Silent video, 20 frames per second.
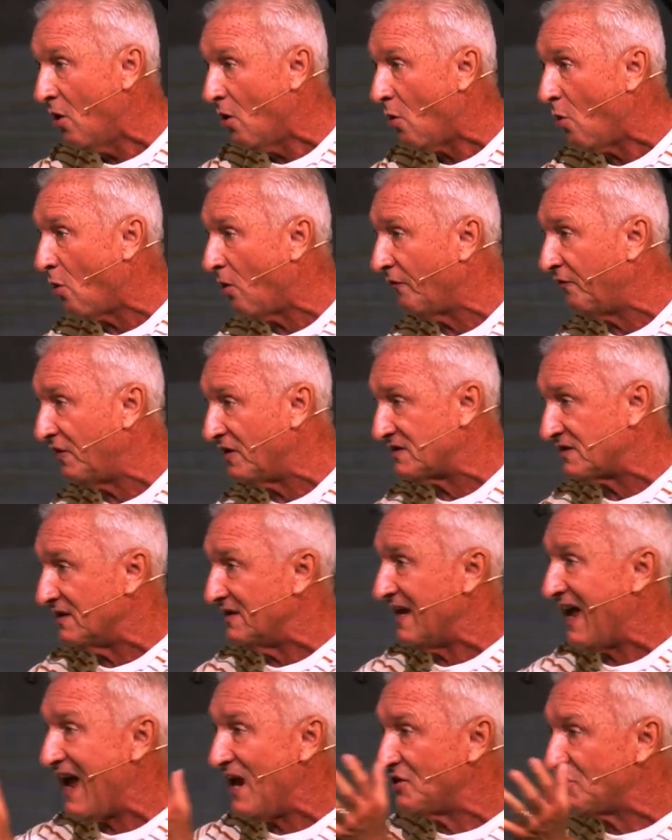Or if it's a
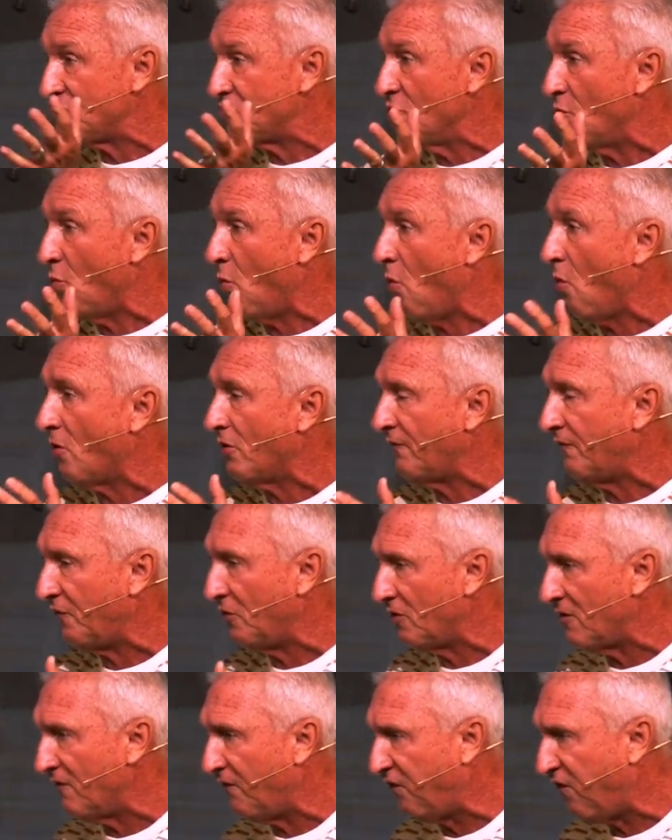national war, if
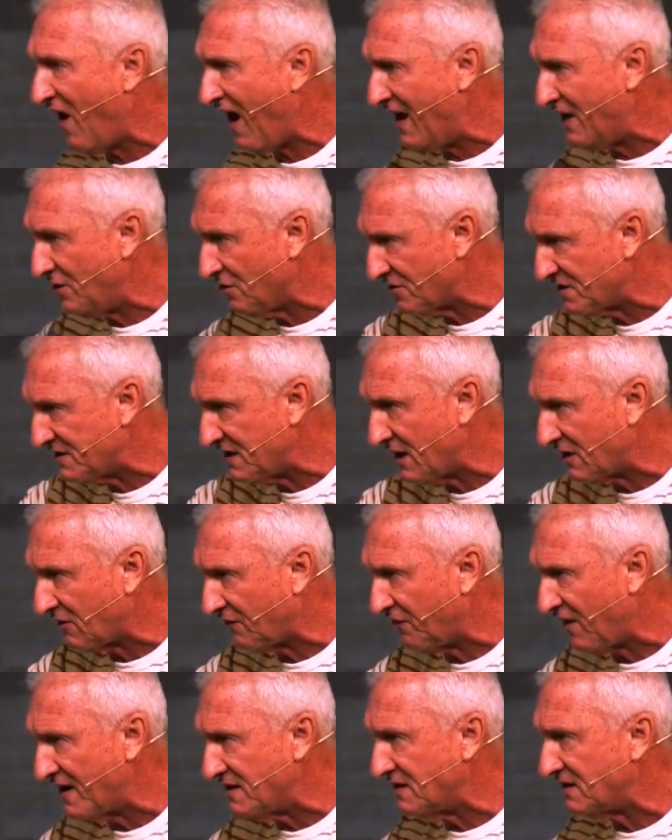you're in a fight, you're
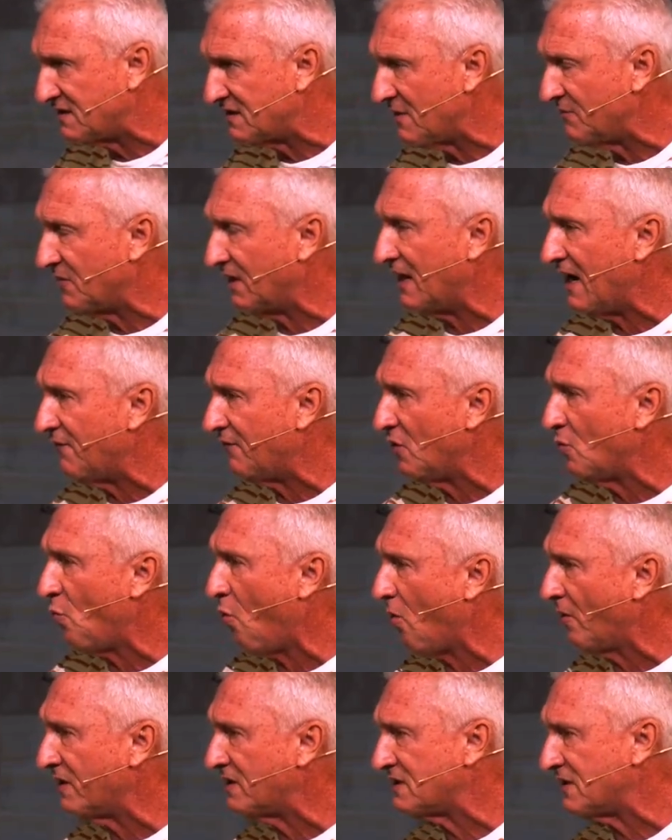sacrificing something. Every
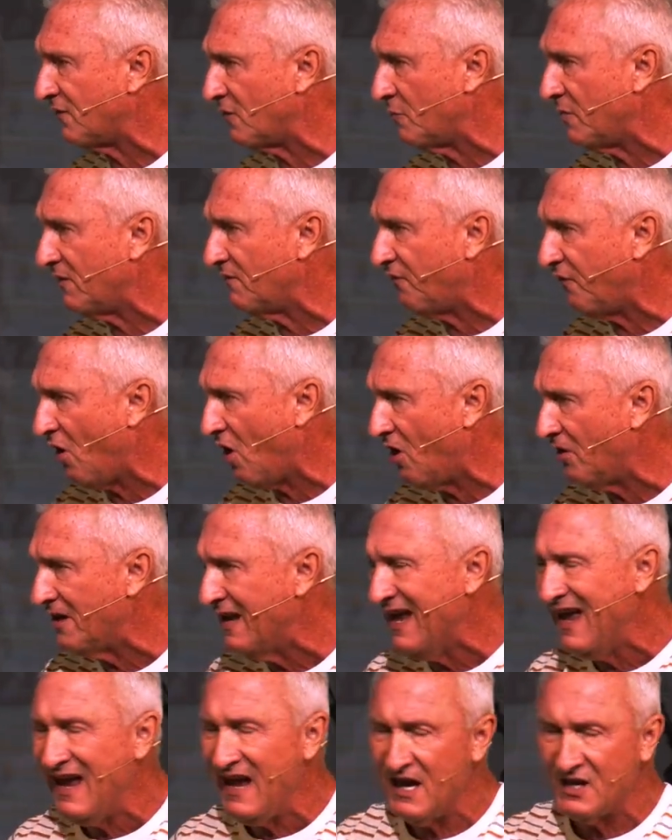war that's ever been fought
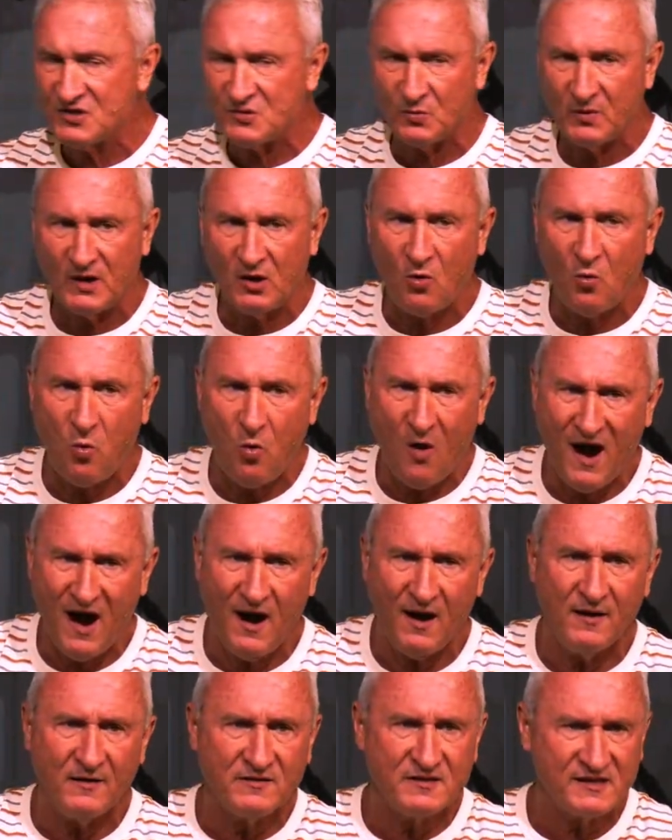has
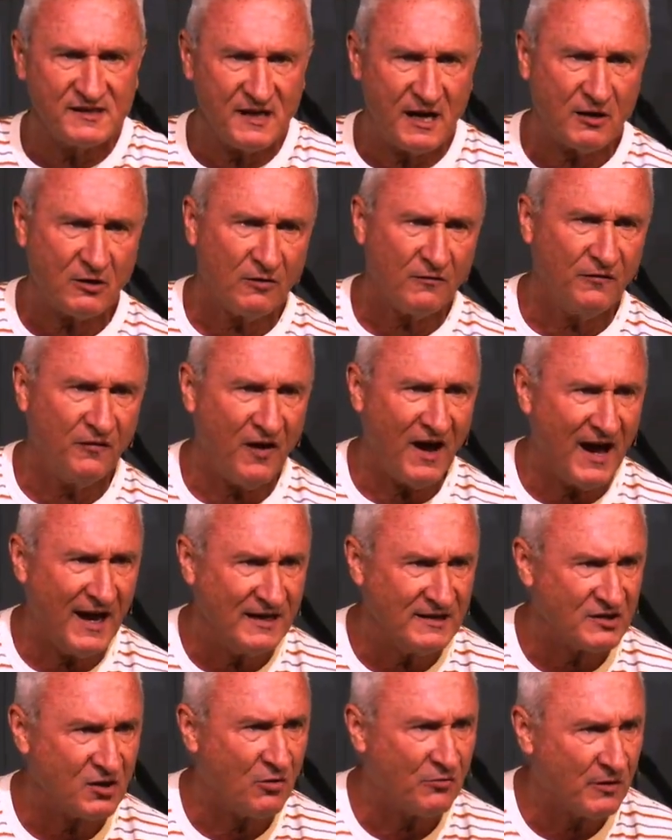required
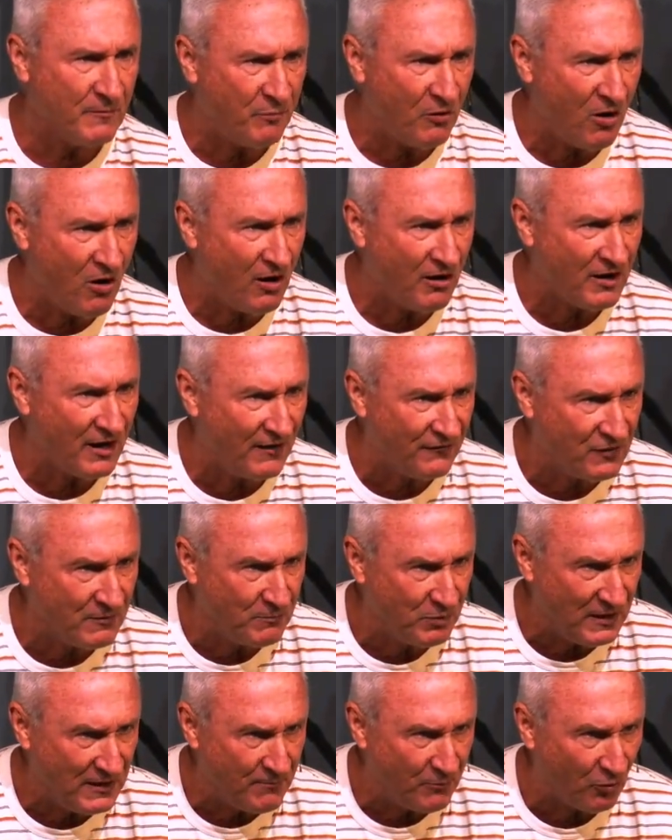sacrifice on the part of the
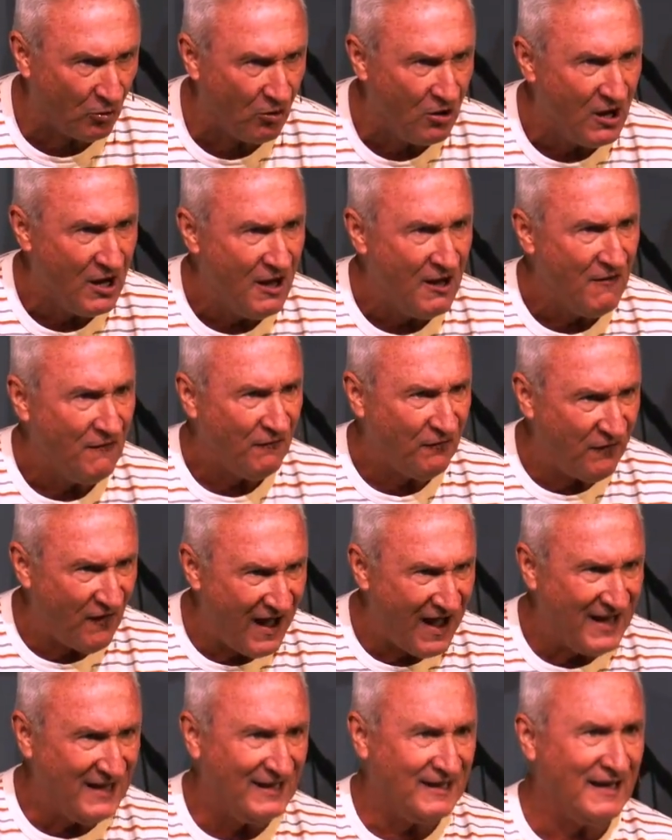people
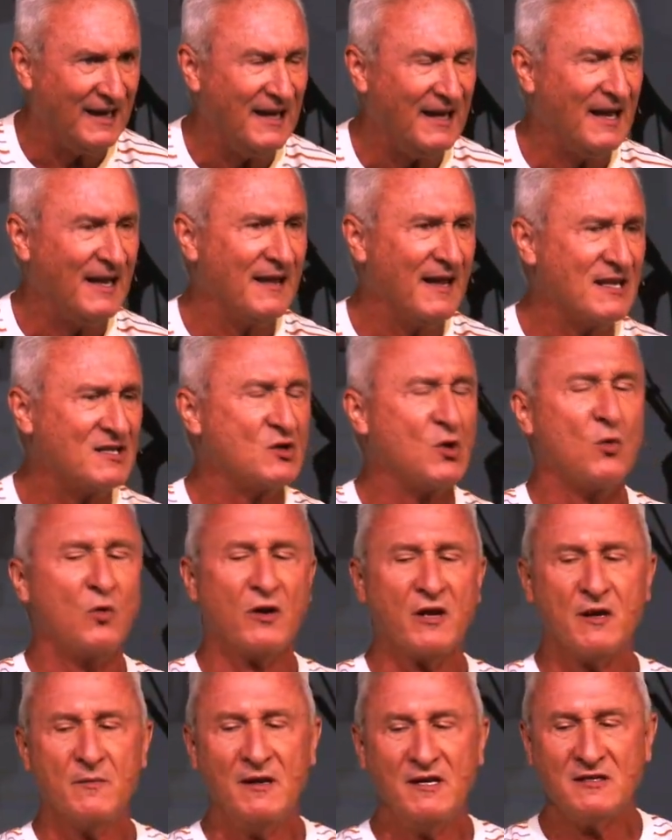fighting it. And that's what we're
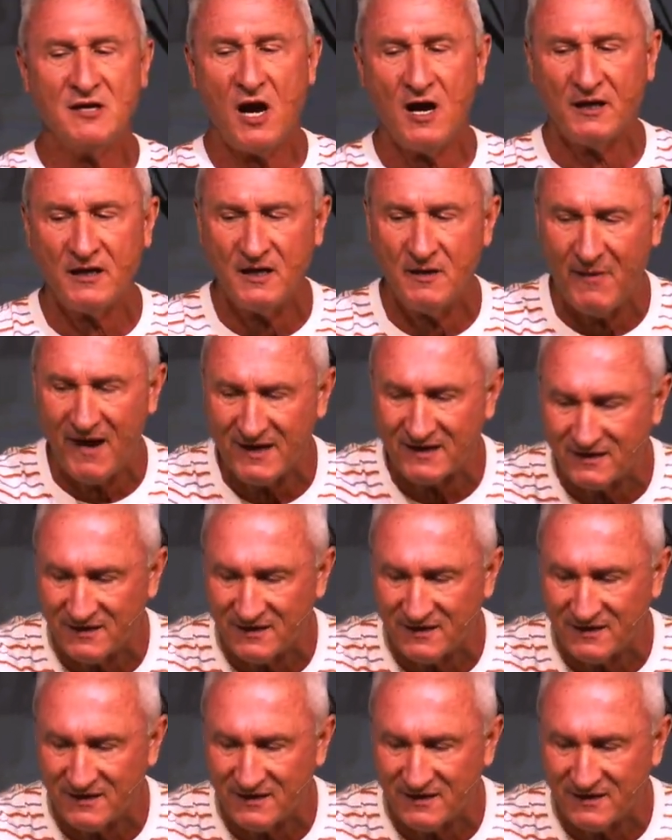going to be talking about